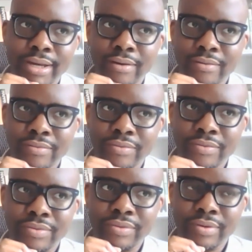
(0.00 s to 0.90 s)
of
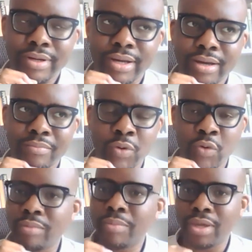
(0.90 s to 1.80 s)
uh,
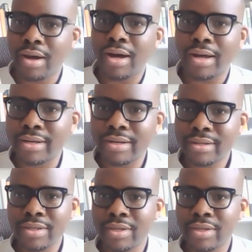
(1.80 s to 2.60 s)
moving beyond